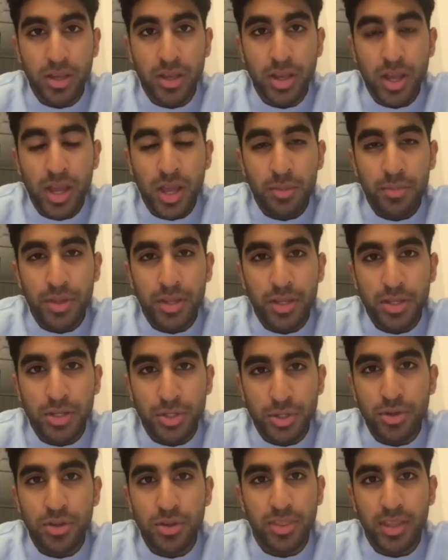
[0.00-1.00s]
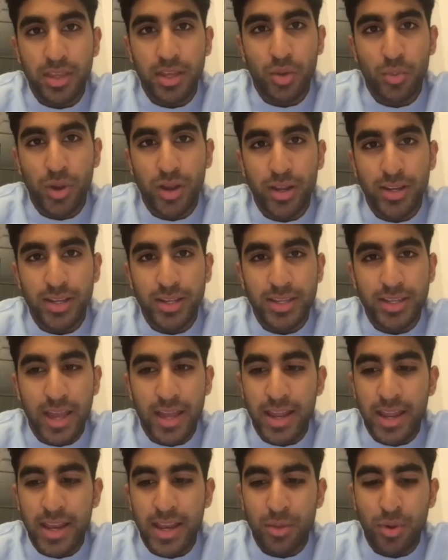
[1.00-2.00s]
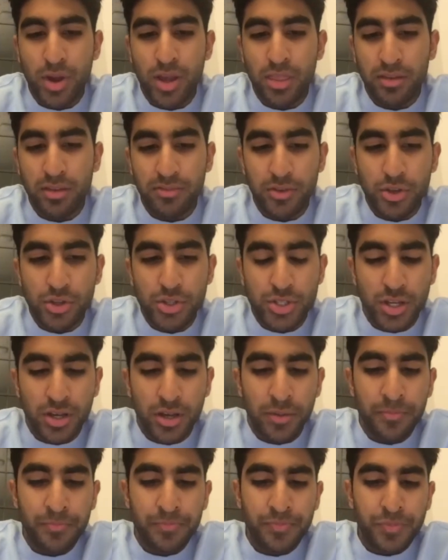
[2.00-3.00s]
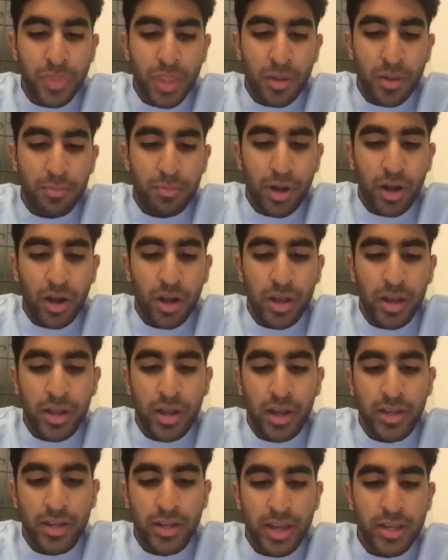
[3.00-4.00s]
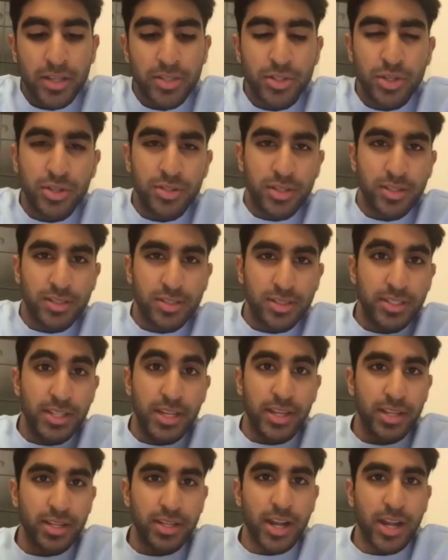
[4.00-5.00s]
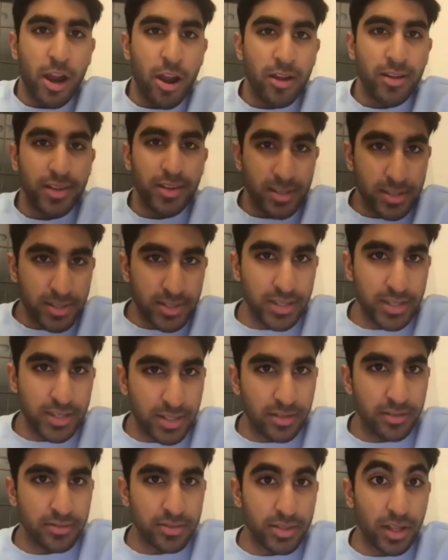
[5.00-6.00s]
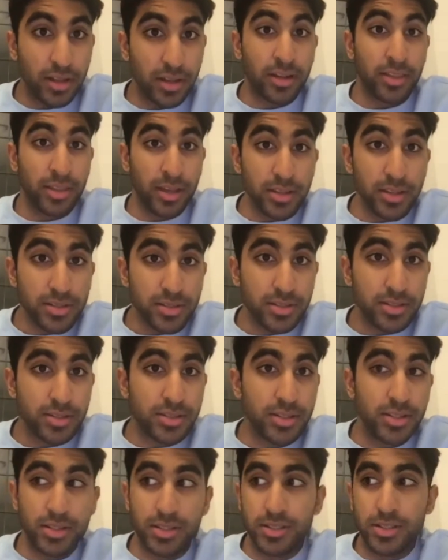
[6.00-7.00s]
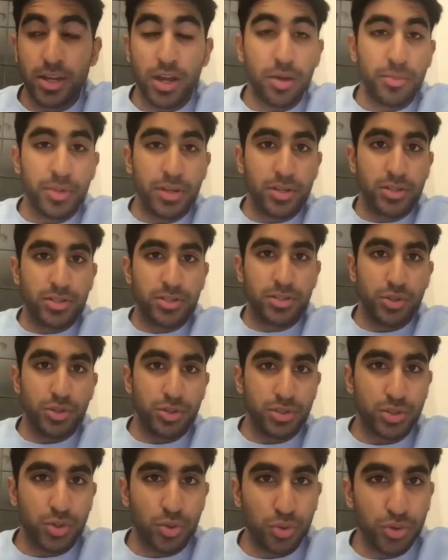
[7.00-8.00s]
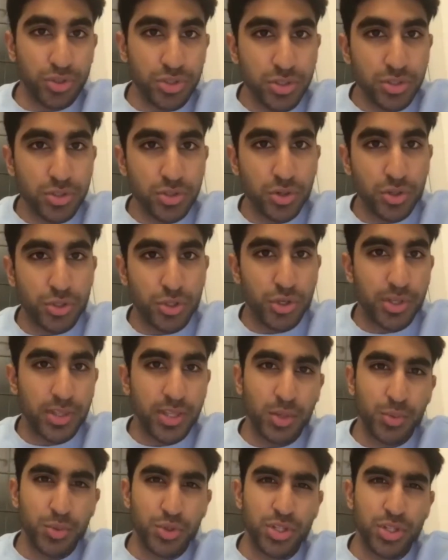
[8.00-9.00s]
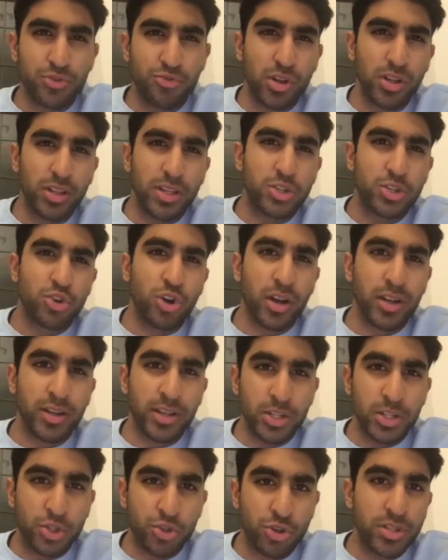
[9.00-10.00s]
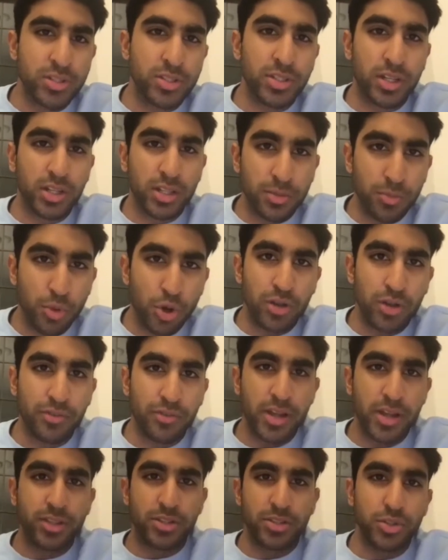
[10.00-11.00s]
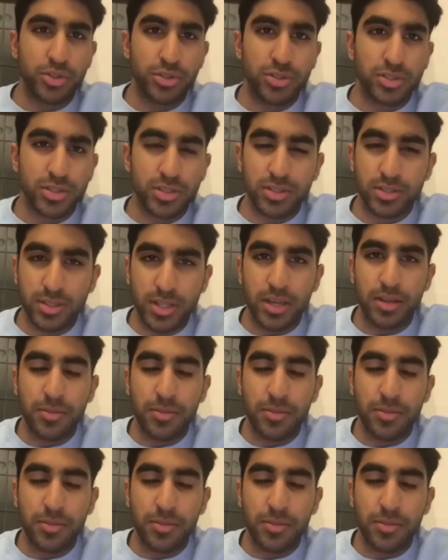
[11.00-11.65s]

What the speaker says: I mean, do you think we're going to get anywhere in the future by, I guess, using stick and carrot incentives like this to determine students' courses? Or do you think we should really try and intrinsically motivate students instead?